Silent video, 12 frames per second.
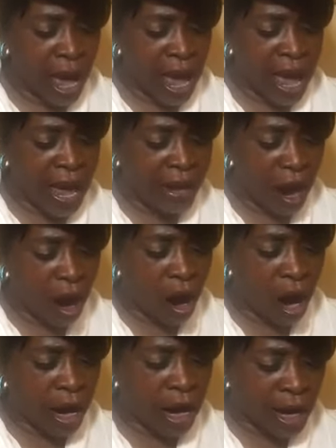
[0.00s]
And
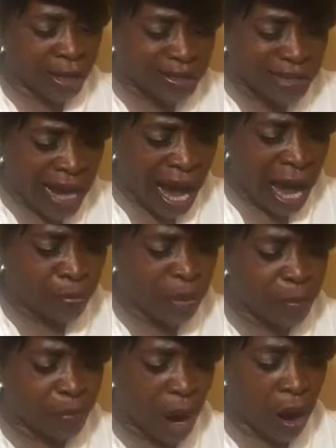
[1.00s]
our
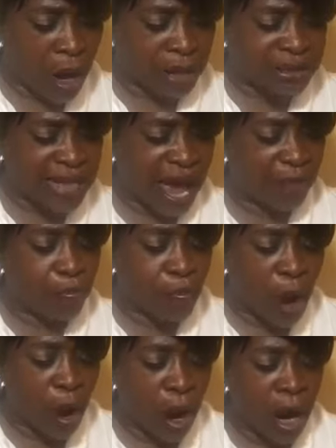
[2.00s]
uncomely parts have
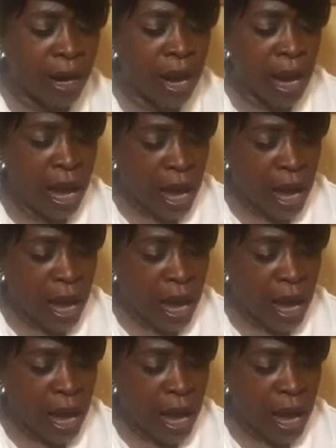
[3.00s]
more